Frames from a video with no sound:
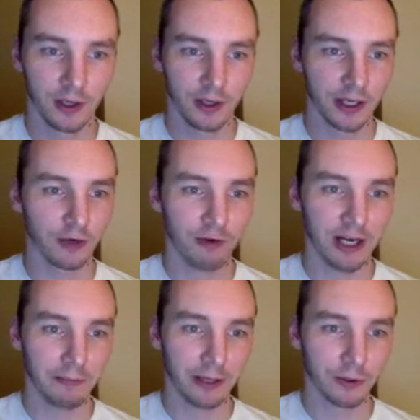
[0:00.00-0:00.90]
I'm going to
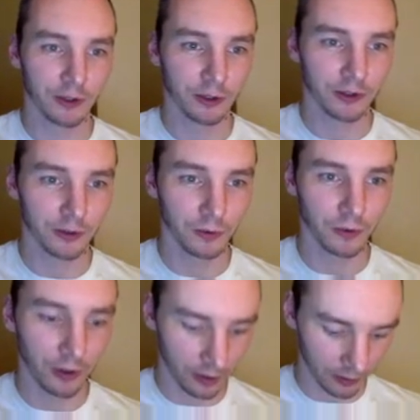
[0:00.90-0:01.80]
rename liquid shot to
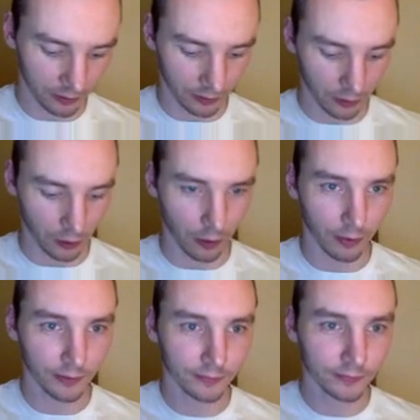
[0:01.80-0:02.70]
glob.
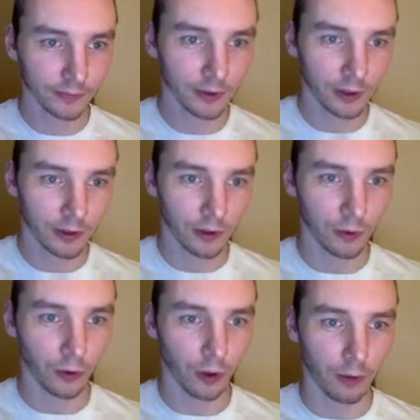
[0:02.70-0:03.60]

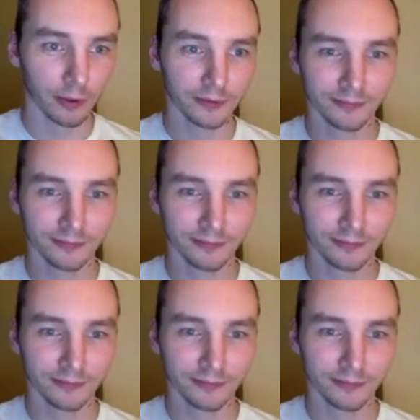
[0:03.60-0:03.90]
Oh glob.